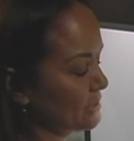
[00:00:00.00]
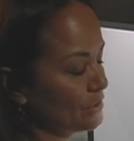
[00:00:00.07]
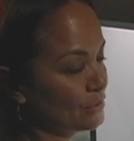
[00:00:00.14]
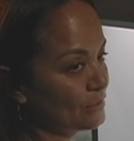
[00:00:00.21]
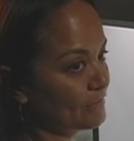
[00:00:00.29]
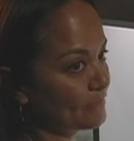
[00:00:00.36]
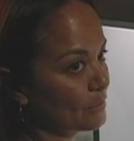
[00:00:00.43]
the
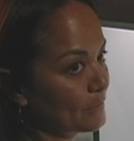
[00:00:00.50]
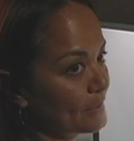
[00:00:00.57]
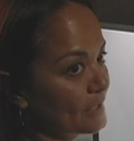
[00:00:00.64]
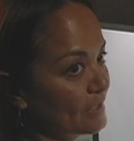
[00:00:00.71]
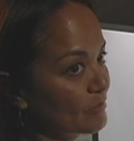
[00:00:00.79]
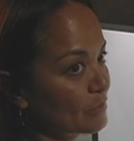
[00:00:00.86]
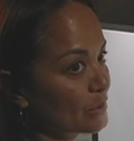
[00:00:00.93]

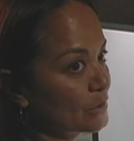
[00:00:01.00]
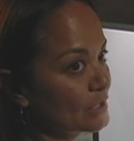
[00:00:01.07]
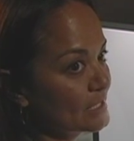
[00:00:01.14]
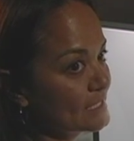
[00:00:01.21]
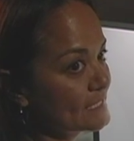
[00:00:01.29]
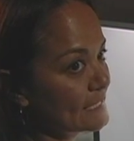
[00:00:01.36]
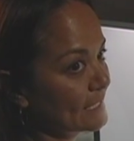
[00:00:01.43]
uniformity of
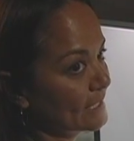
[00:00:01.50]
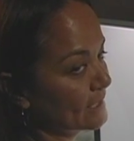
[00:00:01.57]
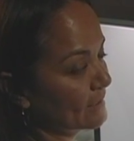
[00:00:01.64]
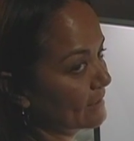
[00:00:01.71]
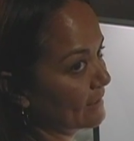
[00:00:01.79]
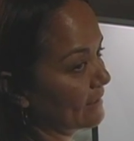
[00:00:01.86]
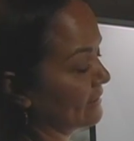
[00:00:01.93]
pearls
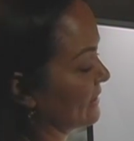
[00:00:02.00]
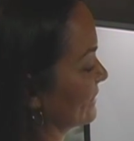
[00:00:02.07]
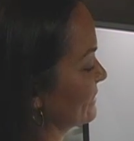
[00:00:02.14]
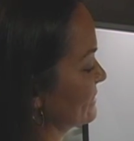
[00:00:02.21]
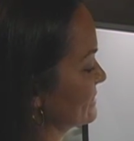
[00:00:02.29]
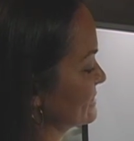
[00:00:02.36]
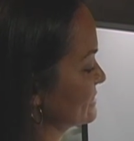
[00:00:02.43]
in a
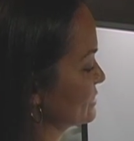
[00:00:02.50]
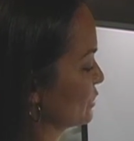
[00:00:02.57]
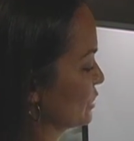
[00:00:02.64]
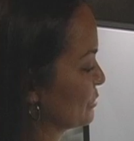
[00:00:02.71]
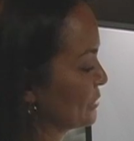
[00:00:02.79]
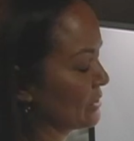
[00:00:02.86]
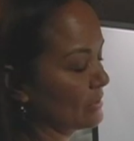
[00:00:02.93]
necklace
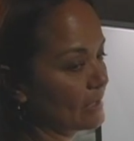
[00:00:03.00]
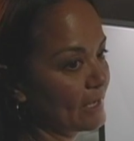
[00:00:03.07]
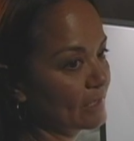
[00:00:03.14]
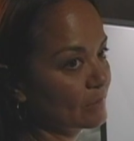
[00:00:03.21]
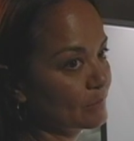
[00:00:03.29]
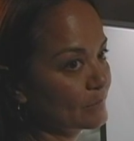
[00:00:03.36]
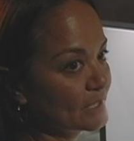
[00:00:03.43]
or pearl
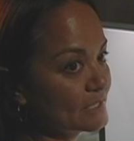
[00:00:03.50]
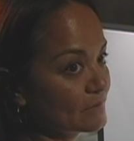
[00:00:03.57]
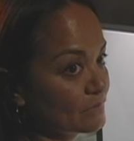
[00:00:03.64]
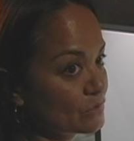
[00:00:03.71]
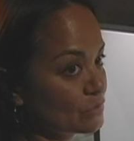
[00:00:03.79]
item piece of